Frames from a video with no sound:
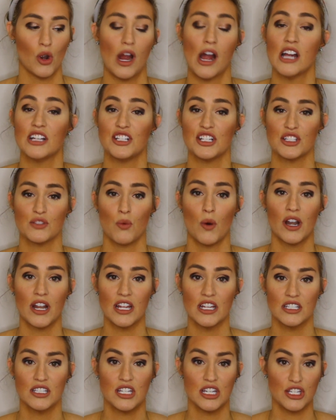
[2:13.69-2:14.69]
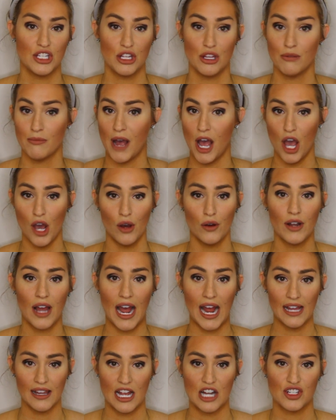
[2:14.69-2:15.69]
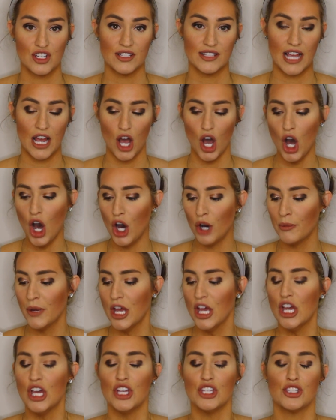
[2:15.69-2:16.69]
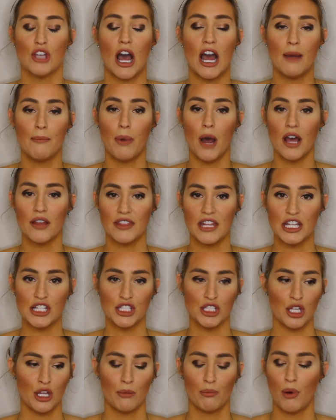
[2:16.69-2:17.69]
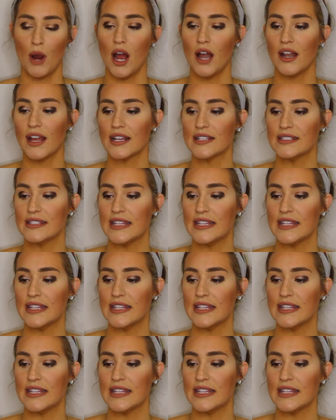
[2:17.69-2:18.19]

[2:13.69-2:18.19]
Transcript: I just wanted to do my own eyelashes at home. So I bought these two products.